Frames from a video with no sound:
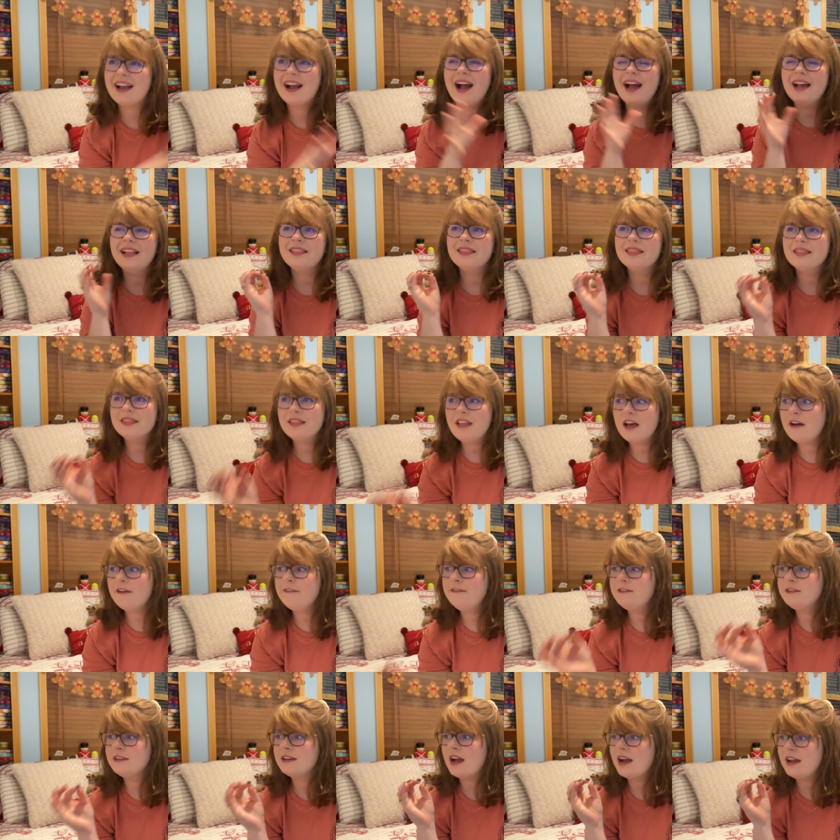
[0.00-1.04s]
I
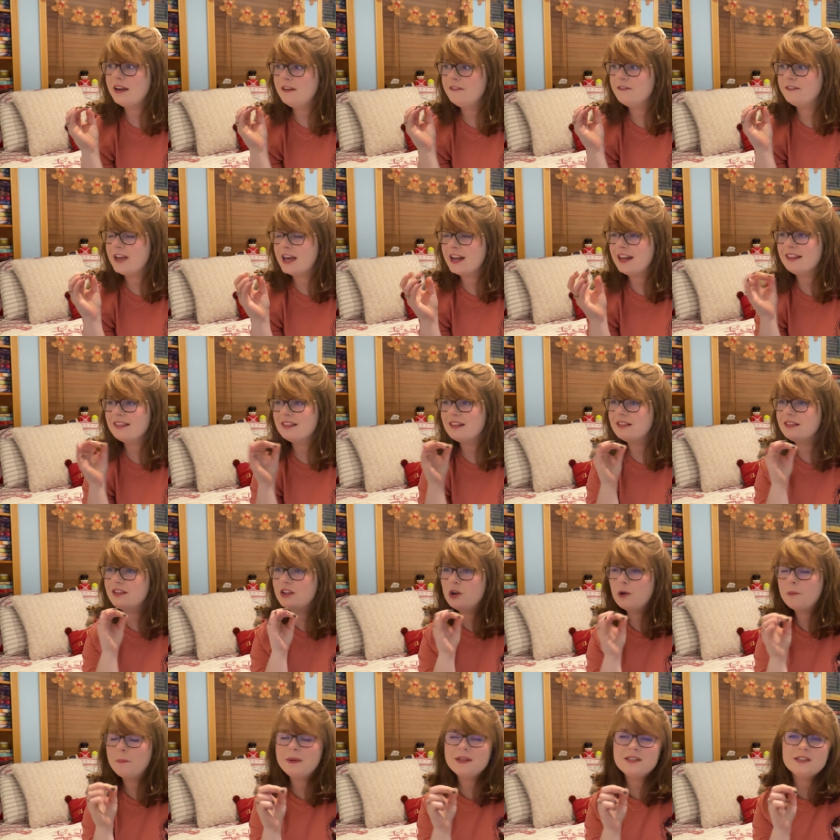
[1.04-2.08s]
loved kind of getting the
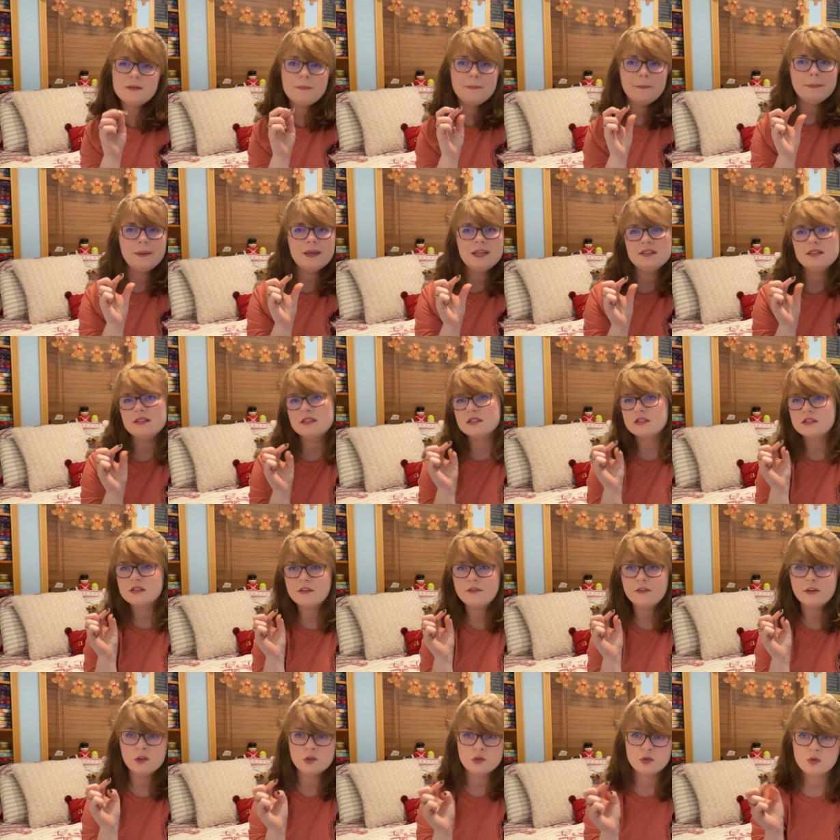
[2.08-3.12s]
little bits and pieces
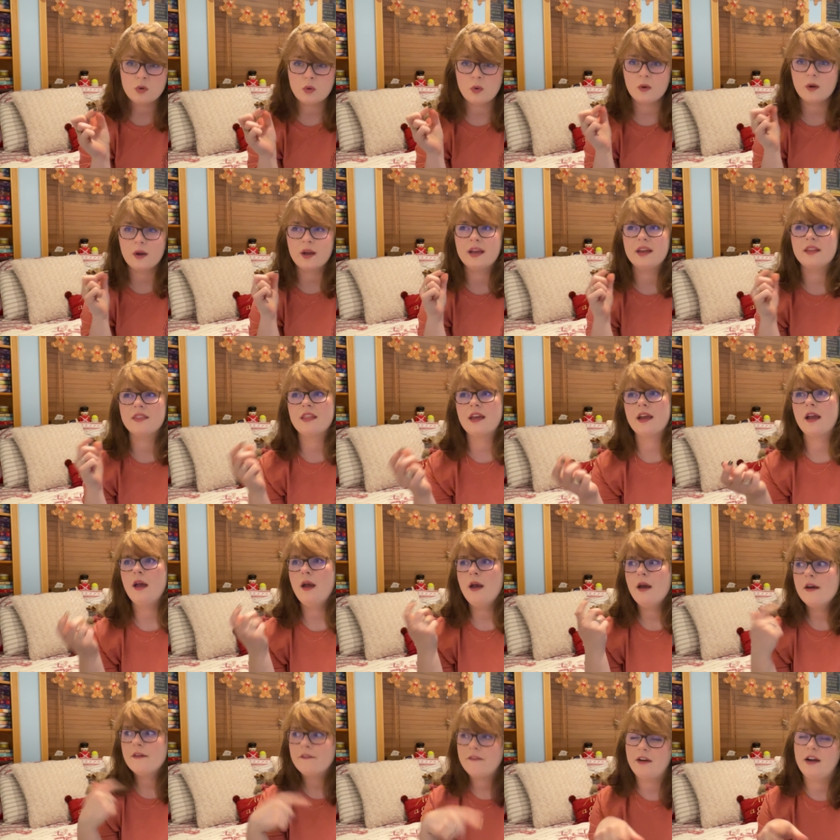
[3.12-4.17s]
of her story and like
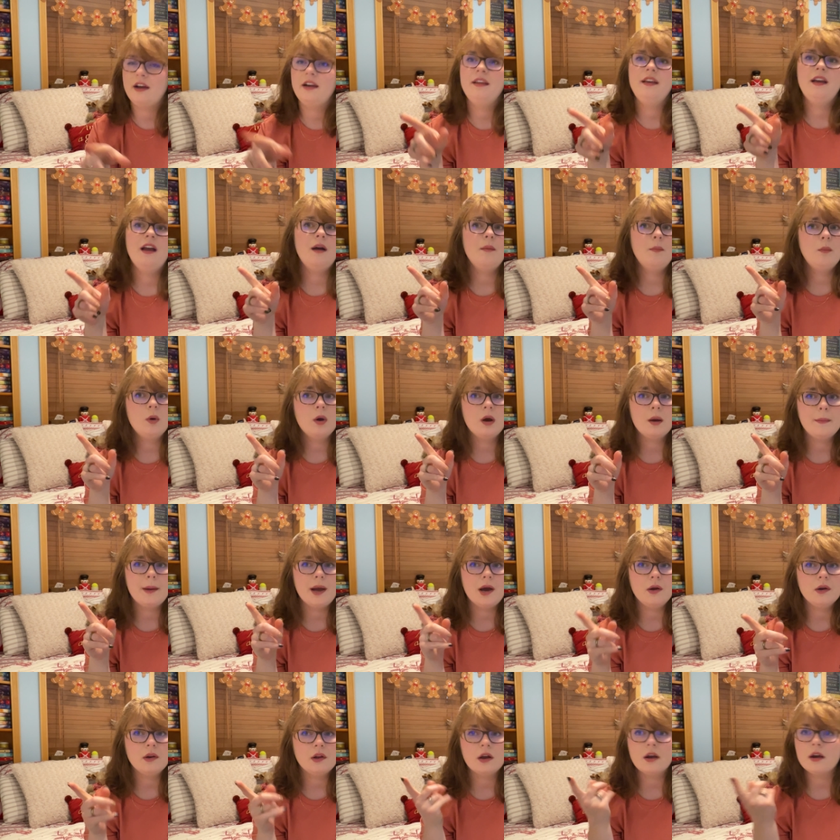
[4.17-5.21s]
finding out more
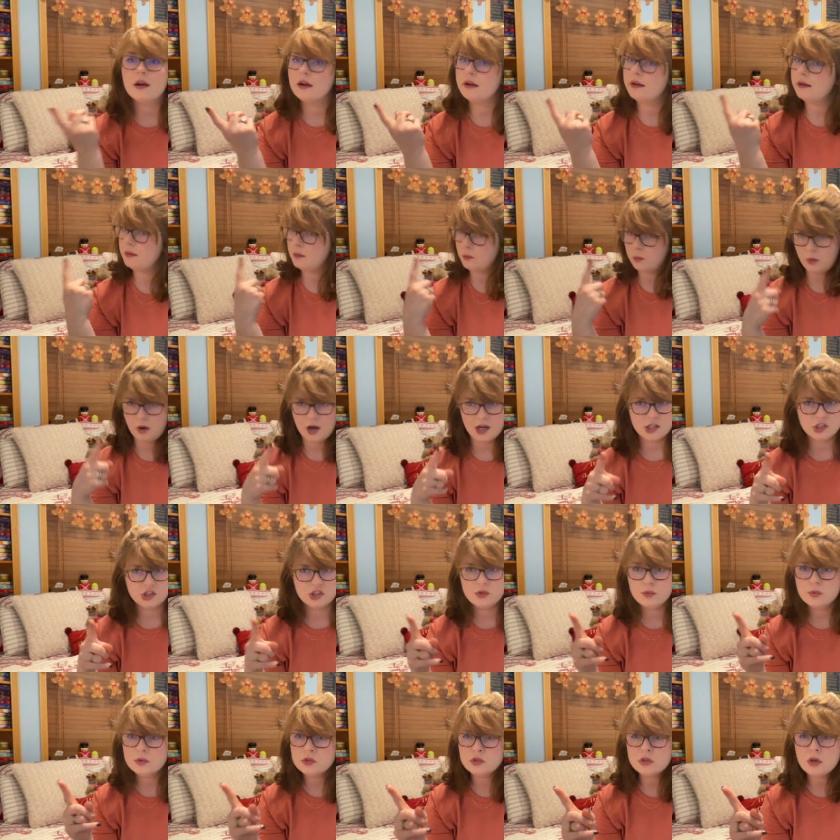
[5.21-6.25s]
about her and why
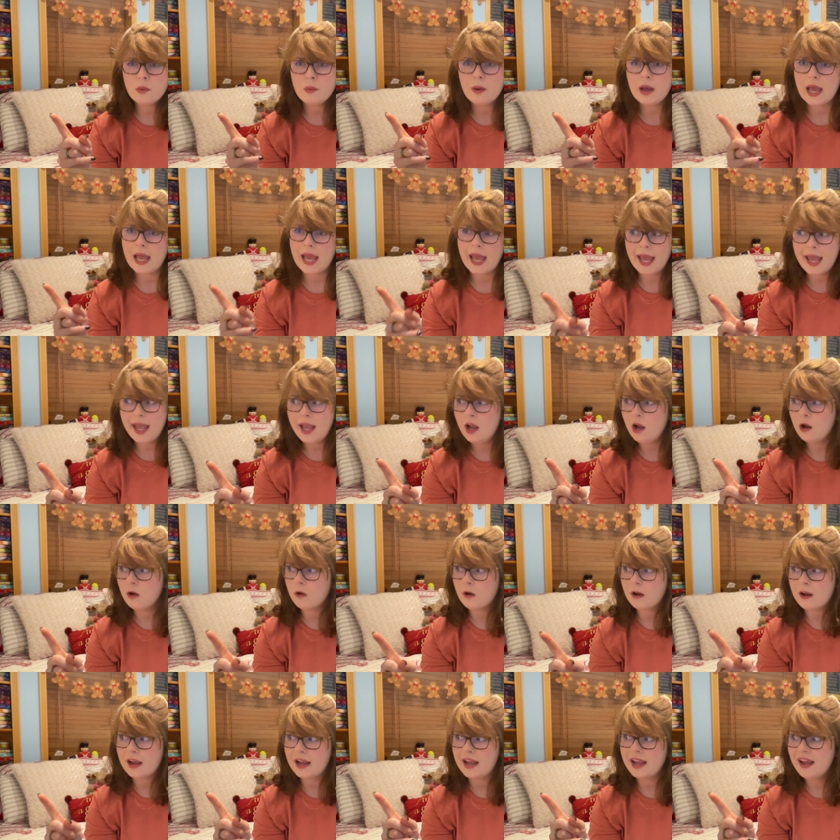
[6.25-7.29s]
she was so
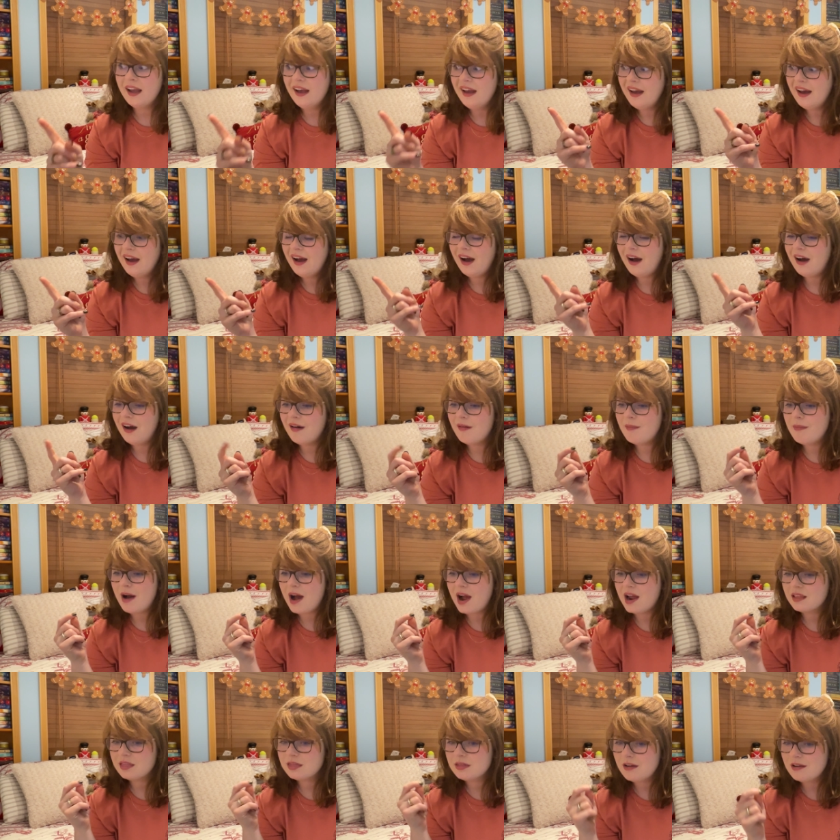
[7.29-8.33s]
angry. Um,
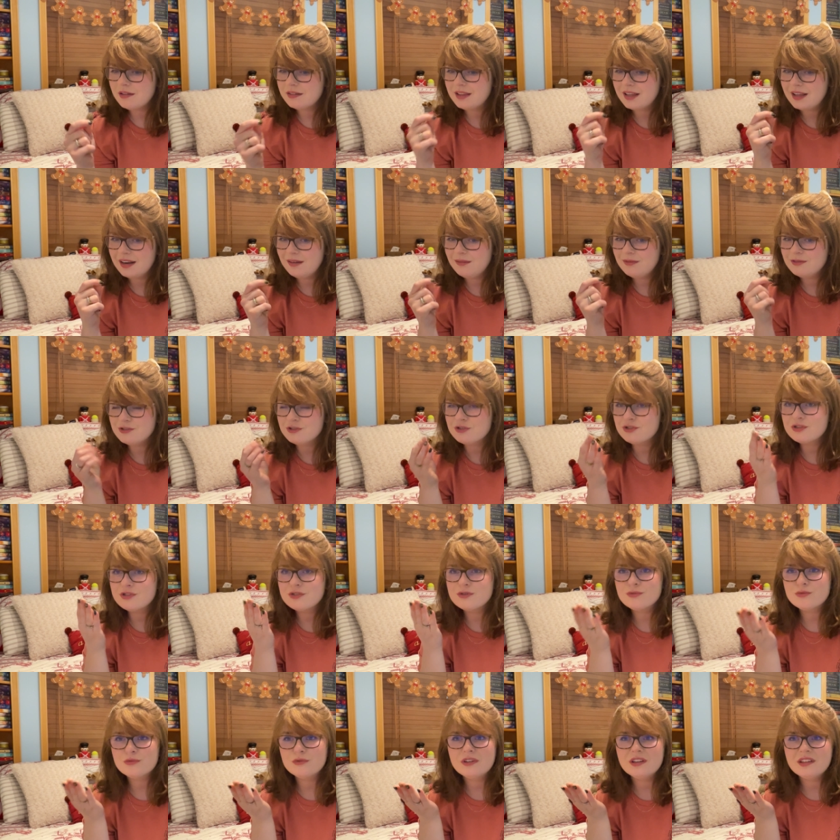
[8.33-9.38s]
I thought that it was just
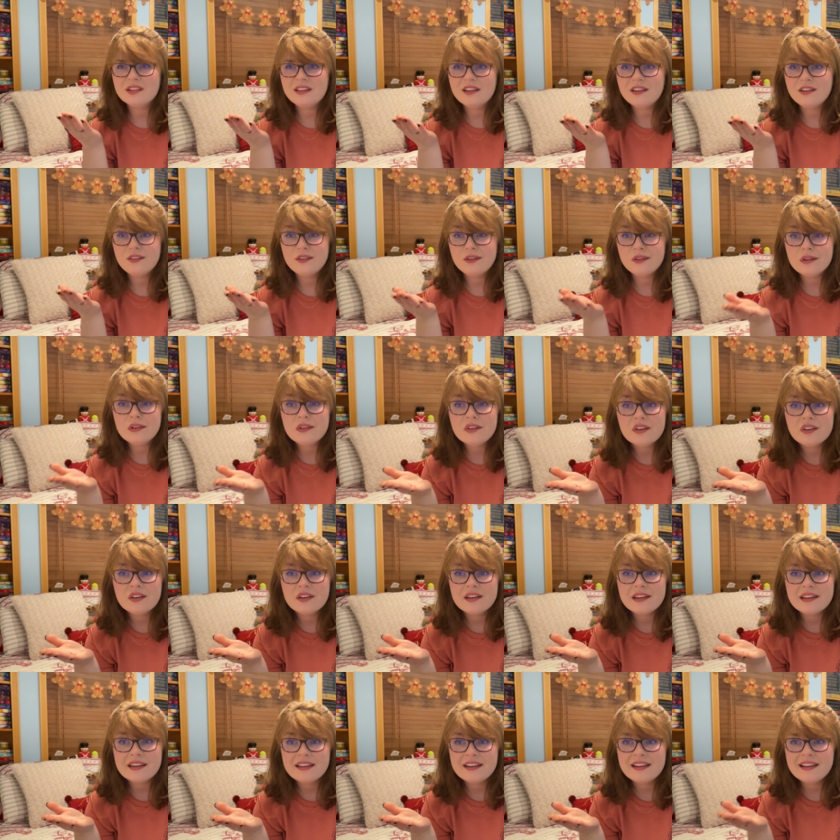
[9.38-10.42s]
really
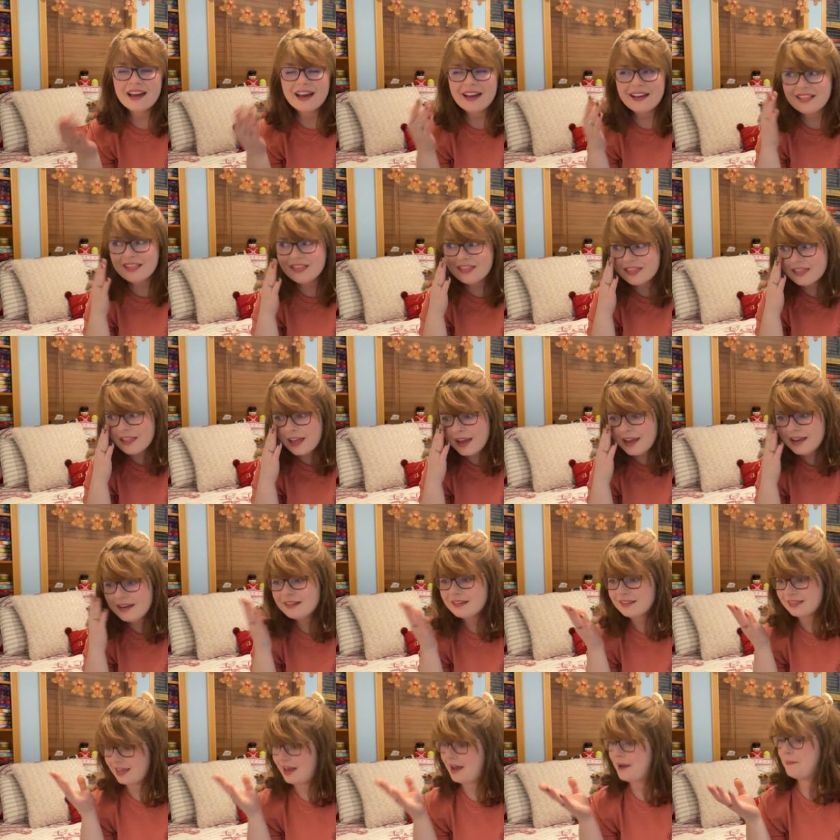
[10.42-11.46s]
good. I
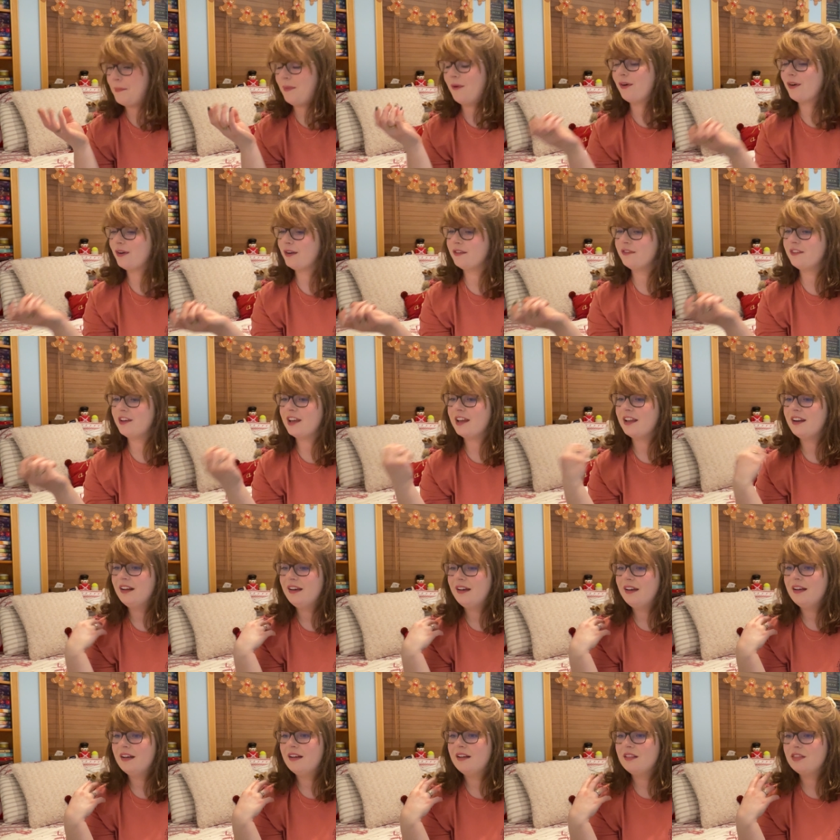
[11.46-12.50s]
liked that part of it.
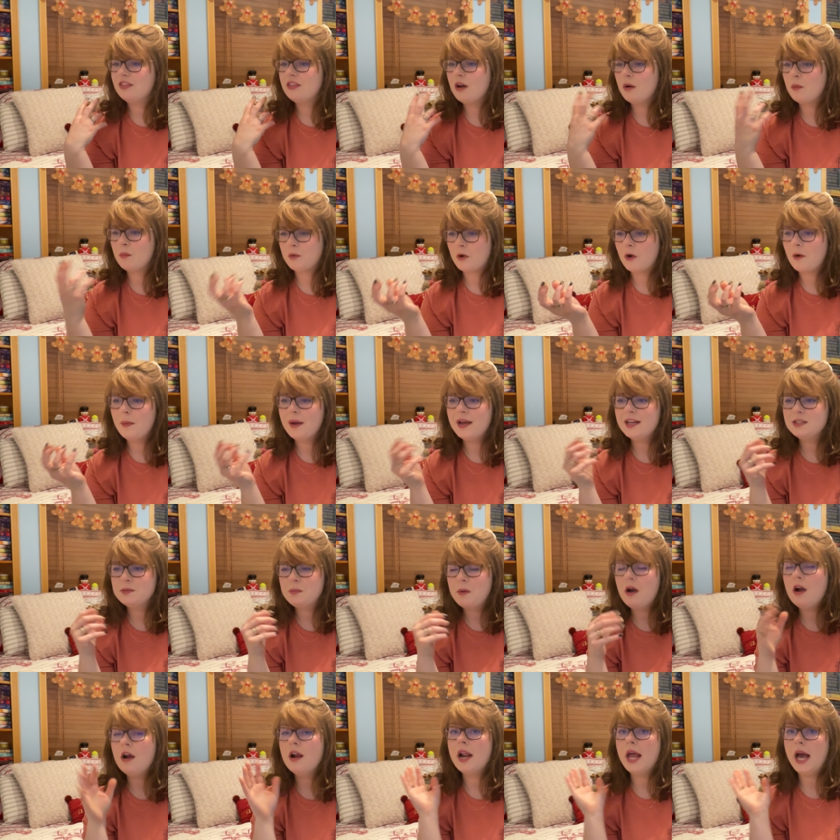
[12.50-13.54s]
The romance
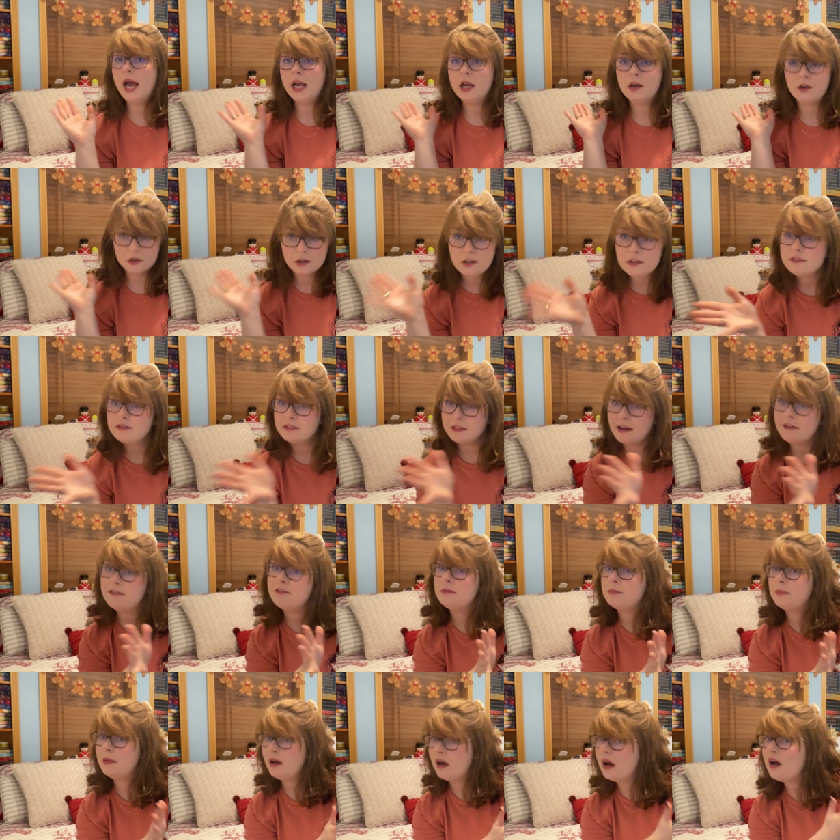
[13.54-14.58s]
part, I could have
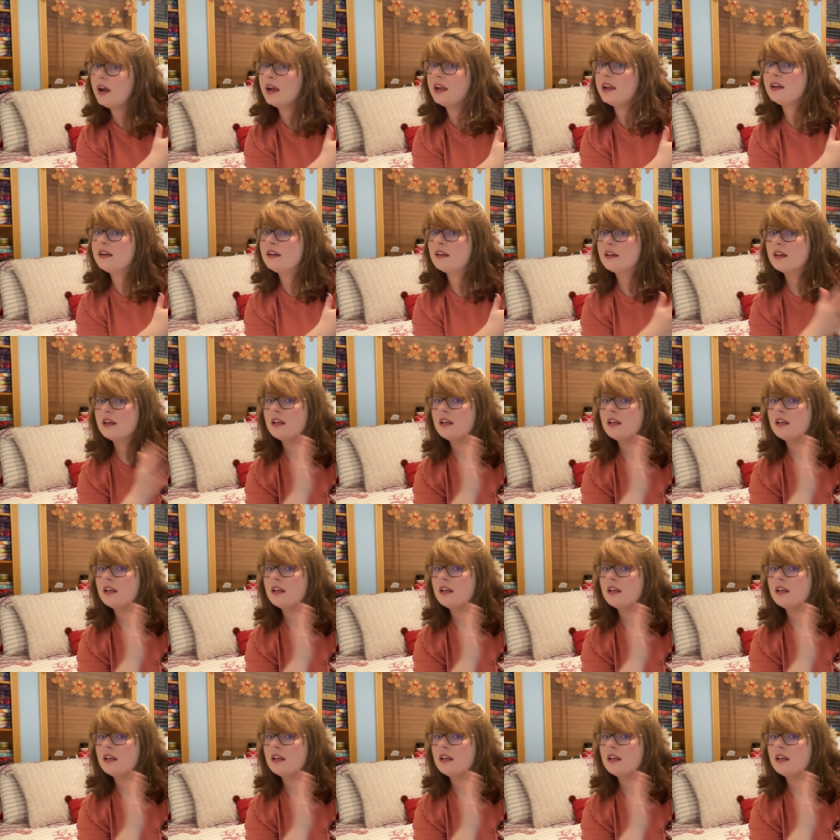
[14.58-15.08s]
left behind.